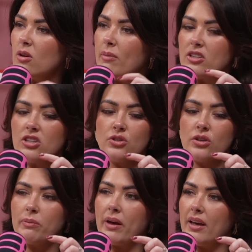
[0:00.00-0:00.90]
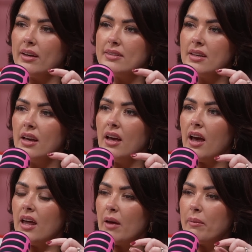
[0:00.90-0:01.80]
So imagine toothpicks.
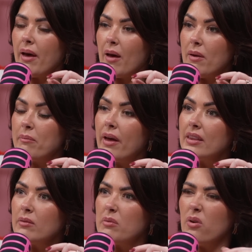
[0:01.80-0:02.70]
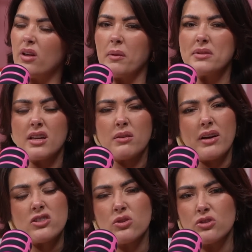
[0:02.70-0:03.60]
And I went and picked up the poo and I was like,
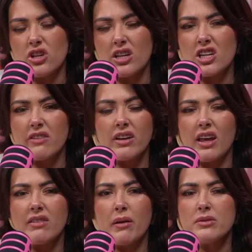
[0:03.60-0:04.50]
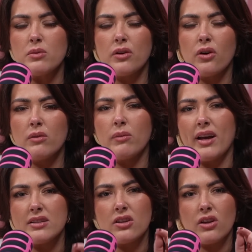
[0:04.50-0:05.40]
that's so strange. I never gave them sweet corn. Why
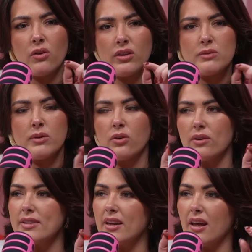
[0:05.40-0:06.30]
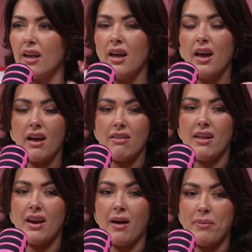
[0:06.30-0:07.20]
is there like all these wee dots in it? And
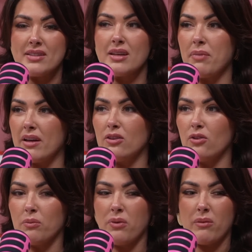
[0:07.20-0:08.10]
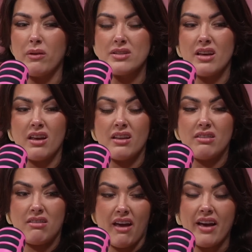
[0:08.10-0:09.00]
then I basically picked the dog poo up and I was like,
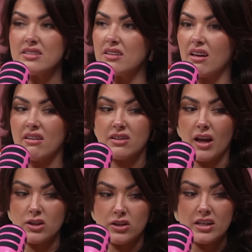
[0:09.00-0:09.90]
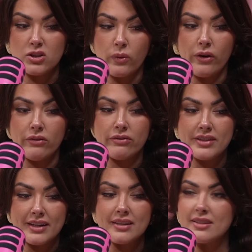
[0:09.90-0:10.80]
that's 12
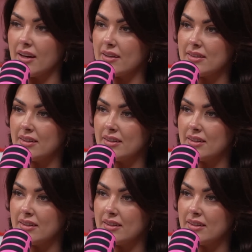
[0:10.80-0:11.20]
satay sticks.